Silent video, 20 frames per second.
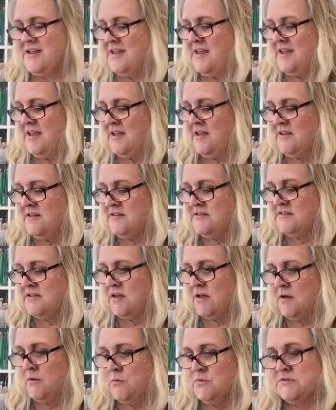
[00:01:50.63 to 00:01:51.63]
and
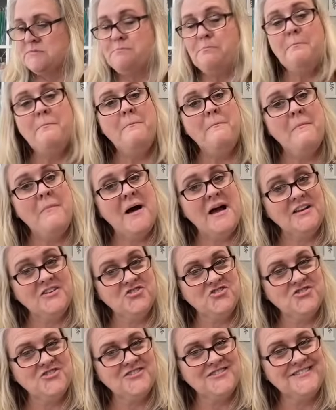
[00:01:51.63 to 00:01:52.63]
it was
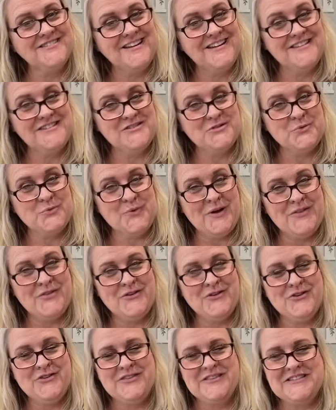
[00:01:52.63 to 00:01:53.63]
much nicer
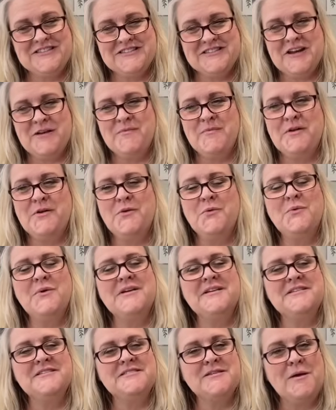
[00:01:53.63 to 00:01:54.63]
weather this time than it
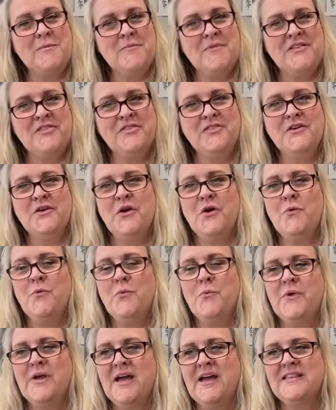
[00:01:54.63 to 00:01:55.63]
was a month ago when
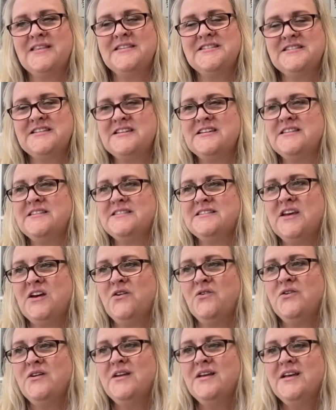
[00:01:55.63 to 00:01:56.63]
we had the teens
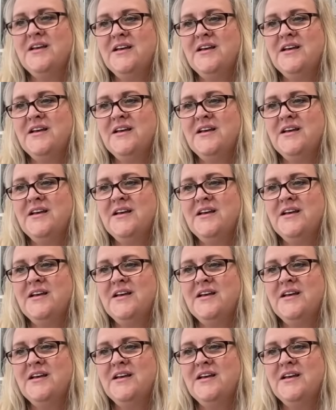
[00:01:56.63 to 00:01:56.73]
out.